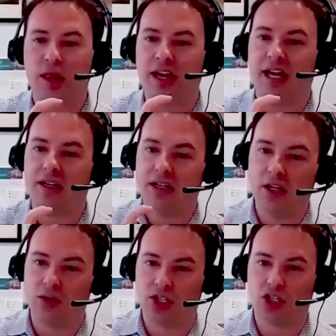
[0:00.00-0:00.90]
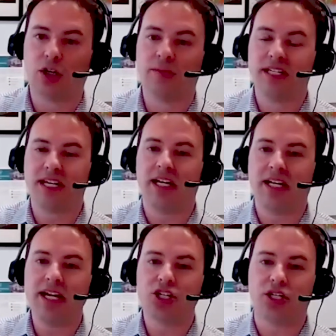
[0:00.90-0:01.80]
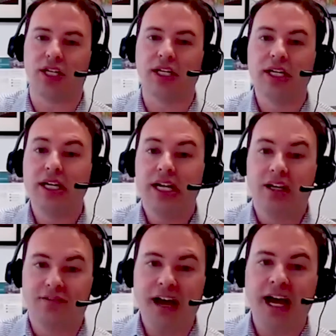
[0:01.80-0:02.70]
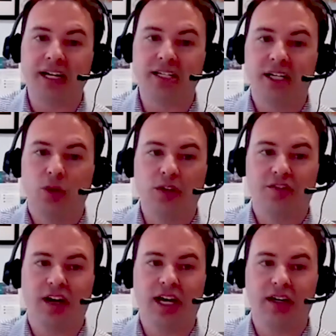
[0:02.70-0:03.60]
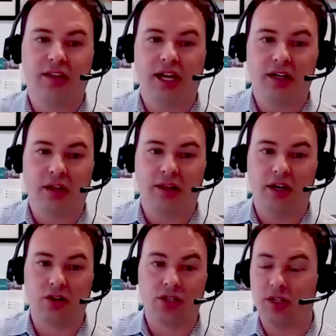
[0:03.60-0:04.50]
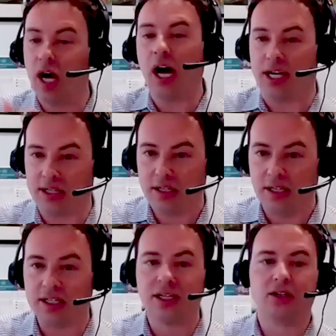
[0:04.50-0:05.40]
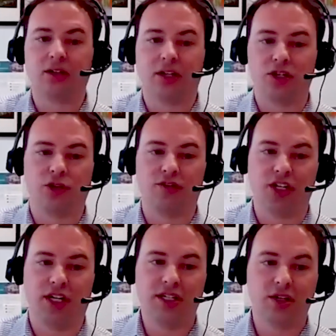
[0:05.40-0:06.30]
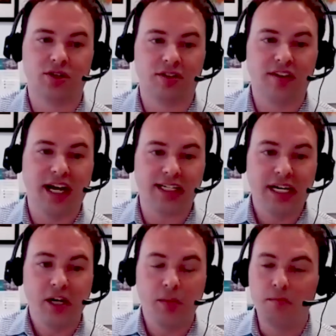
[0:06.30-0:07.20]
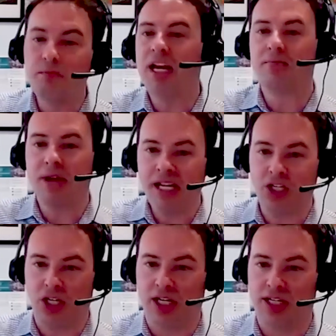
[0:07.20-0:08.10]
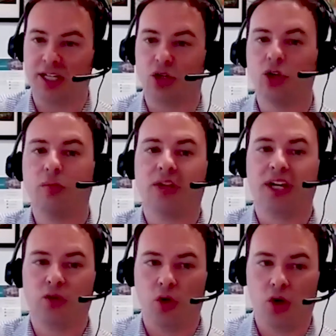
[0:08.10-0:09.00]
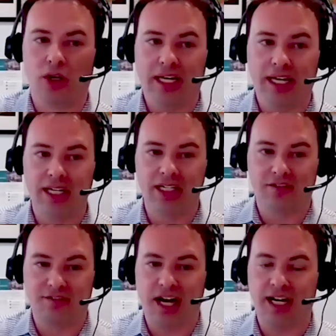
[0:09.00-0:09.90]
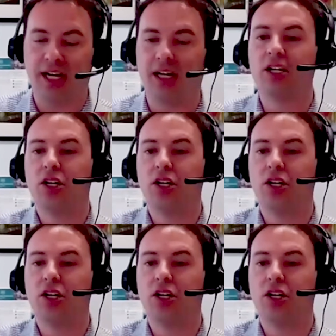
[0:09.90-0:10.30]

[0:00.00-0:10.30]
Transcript: that, you know, determines ADHD. In fact, we find that there's not a single cluster of genes. There's in fact many, many genes that could play a role in defining